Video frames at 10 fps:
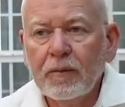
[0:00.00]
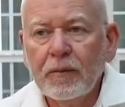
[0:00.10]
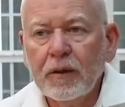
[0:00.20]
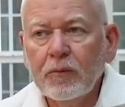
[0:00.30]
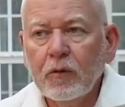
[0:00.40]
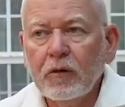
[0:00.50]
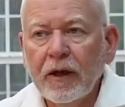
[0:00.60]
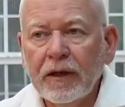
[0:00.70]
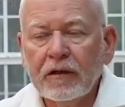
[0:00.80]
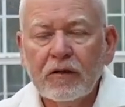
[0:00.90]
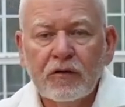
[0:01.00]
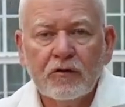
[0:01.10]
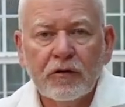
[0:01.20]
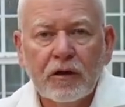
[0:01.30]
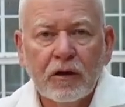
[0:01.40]
people at the
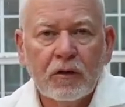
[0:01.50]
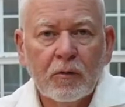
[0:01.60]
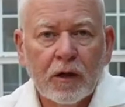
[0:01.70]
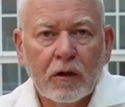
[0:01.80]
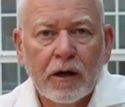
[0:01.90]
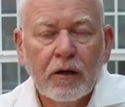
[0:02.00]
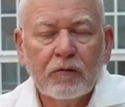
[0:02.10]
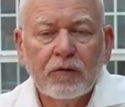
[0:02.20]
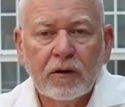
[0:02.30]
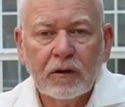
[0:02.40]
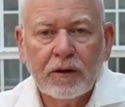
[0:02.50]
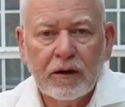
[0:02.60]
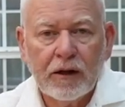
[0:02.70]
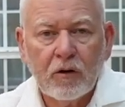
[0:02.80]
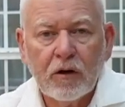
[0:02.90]
district, no matter how friendly
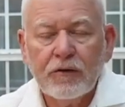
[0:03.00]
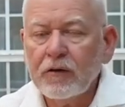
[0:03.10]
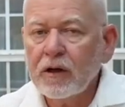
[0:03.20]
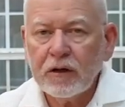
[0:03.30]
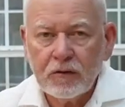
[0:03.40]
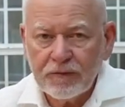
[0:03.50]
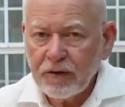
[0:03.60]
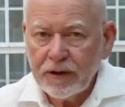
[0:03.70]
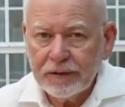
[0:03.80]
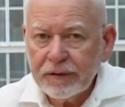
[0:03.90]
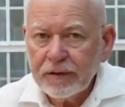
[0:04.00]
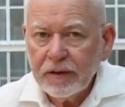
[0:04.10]
they are, they're not your friend.